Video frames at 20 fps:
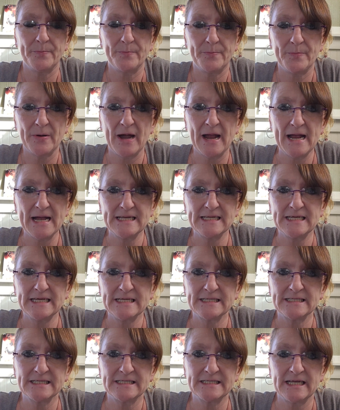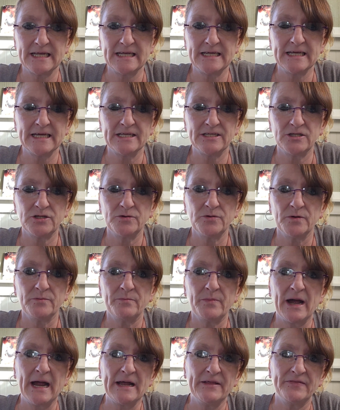bad entity and doing
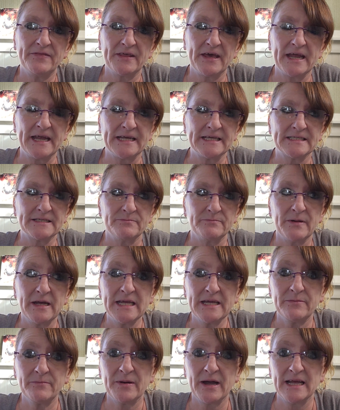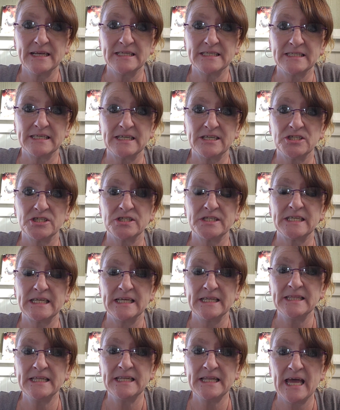bad things and making bad decisions
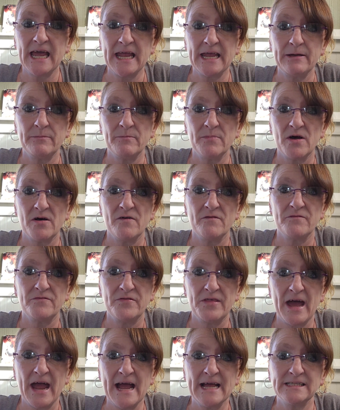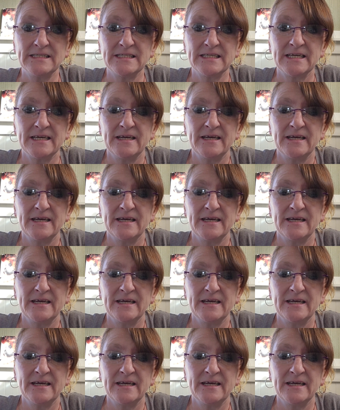in the name of that